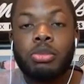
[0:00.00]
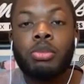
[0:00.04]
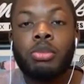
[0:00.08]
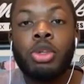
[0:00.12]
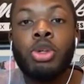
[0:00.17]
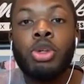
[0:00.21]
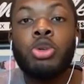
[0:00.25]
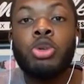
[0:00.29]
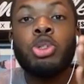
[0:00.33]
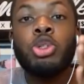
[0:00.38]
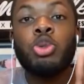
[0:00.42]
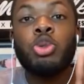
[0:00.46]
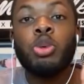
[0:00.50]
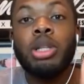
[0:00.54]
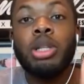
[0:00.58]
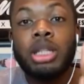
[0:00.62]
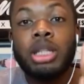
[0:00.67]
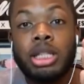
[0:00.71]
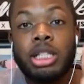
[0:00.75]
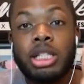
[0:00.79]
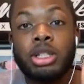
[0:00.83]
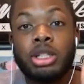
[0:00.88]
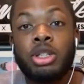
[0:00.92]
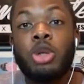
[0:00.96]
who is willing
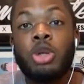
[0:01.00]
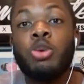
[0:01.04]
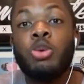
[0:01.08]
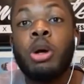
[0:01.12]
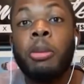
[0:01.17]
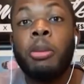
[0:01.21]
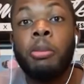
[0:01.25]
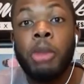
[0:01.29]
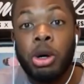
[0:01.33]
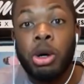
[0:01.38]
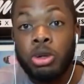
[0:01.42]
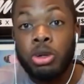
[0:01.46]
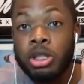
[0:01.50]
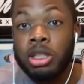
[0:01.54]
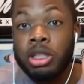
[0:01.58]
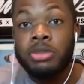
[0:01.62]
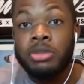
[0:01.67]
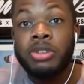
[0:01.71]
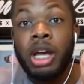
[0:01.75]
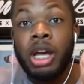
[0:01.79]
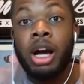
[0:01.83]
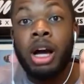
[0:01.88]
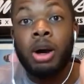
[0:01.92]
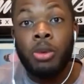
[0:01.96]
to do what most of
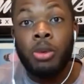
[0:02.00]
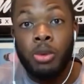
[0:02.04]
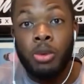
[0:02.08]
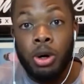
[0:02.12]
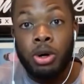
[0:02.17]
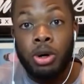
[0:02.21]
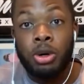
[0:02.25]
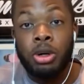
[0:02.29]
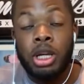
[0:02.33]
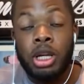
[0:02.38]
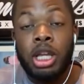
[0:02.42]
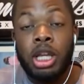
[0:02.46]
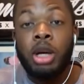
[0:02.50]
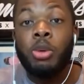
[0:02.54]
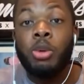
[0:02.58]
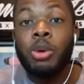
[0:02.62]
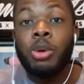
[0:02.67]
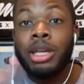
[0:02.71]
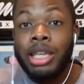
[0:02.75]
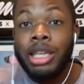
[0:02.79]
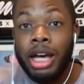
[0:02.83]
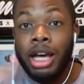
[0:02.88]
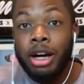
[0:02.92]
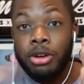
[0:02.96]
y'all want when
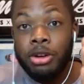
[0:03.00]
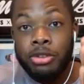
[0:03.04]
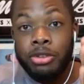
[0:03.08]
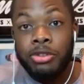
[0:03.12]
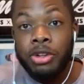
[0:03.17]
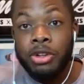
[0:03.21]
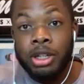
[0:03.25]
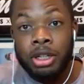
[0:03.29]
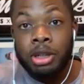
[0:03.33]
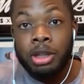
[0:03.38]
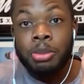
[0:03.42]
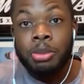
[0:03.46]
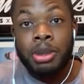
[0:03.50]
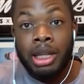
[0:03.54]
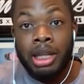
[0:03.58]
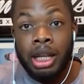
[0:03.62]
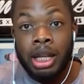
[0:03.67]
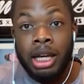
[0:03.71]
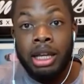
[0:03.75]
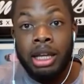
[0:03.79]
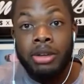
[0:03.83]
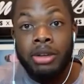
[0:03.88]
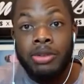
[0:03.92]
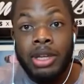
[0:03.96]
y'all fuck up in
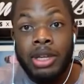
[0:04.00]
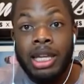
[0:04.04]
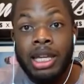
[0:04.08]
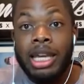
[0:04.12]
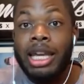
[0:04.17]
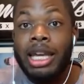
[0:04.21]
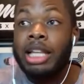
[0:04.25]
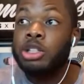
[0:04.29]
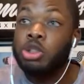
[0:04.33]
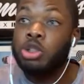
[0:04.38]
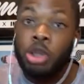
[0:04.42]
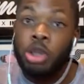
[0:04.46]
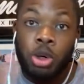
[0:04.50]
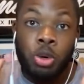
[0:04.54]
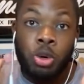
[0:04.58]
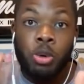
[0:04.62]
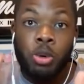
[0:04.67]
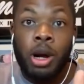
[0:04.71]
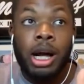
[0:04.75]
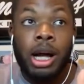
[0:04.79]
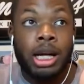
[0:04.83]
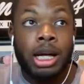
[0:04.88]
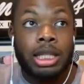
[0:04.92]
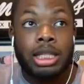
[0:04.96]
life and throw
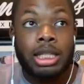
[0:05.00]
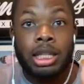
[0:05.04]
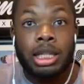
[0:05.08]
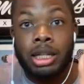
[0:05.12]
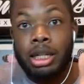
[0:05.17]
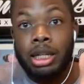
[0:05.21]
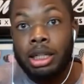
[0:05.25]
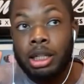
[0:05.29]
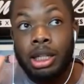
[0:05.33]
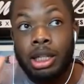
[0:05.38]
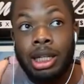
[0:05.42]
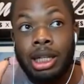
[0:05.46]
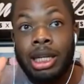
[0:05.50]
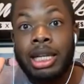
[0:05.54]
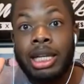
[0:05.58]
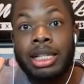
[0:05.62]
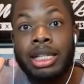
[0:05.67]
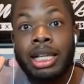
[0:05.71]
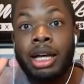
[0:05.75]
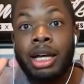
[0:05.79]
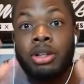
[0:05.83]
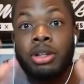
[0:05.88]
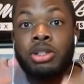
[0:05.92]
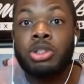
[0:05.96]
rocks at a glass
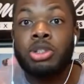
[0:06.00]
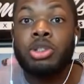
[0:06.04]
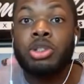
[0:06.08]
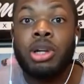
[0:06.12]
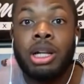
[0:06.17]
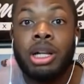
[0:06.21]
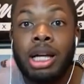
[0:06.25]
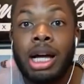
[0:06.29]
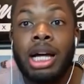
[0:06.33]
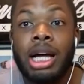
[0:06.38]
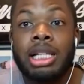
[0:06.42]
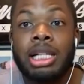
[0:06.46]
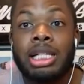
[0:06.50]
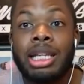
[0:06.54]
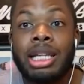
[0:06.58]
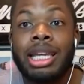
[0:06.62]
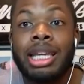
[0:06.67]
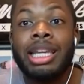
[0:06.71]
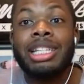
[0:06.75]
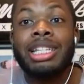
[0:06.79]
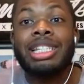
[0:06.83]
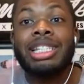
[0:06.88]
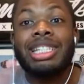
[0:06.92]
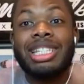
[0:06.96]
house and try to hide your
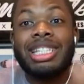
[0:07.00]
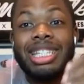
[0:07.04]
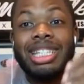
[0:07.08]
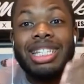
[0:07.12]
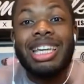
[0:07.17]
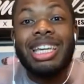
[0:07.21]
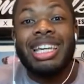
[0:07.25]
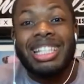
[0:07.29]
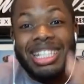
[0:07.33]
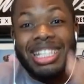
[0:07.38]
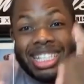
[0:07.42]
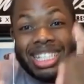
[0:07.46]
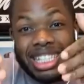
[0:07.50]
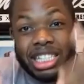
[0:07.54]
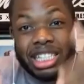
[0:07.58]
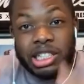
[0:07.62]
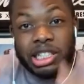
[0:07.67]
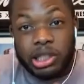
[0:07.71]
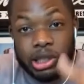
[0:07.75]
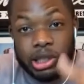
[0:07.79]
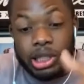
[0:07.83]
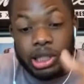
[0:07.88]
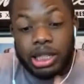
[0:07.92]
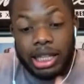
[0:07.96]
hands. She has
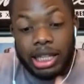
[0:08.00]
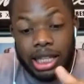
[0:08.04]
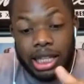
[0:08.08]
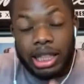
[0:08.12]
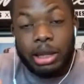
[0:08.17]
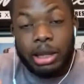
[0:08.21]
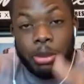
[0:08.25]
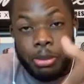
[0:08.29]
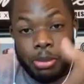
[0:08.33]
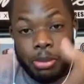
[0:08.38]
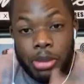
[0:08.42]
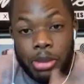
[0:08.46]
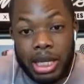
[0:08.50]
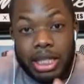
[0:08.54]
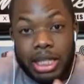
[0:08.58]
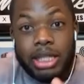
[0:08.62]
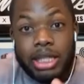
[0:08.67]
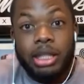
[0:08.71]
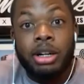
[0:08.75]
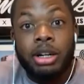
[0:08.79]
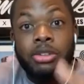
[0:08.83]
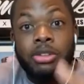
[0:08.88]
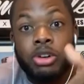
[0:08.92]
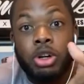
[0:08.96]
stood in the midst
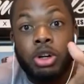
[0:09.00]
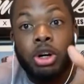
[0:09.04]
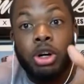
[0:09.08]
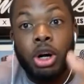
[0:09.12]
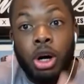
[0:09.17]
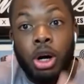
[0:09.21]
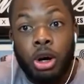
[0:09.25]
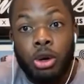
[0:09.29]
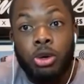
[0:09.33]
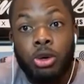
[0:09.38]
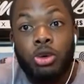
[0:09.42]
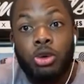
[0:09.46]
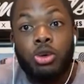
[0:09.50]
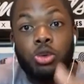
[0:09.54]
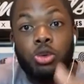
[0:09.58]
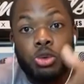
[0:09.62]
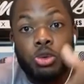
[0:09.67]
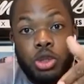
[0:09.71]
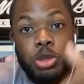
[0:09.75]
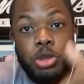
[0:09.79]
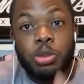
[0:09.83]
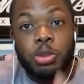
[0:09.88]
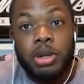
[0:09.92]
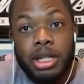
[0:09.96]
of her own
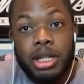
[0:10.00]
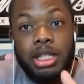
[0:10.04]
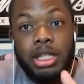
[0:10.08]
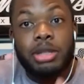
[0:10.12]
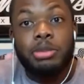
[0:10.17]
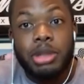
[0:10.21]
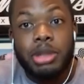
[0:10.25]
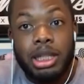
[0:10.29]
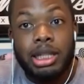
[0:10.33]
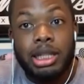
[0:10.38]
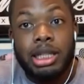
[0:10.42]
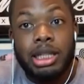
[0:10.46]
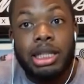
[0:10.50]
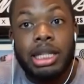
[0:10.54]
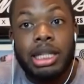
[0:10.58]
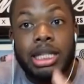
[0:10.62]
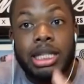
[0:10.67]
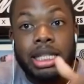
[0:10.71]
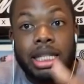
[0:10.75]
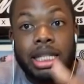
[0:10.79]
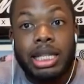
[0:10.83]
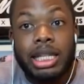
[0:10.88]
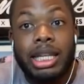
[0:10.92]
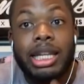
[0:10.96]
responsibility and
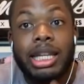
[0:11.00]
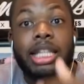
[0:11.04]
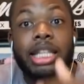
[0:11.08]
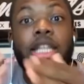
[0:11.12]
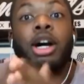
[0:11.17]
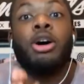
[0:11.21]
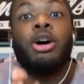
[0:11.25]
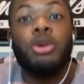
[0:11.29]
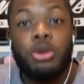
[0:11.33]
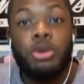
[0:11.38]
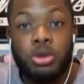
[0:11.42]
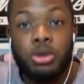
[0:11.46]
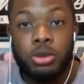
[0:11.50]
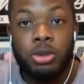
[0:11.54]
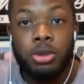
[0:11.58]
said, yo,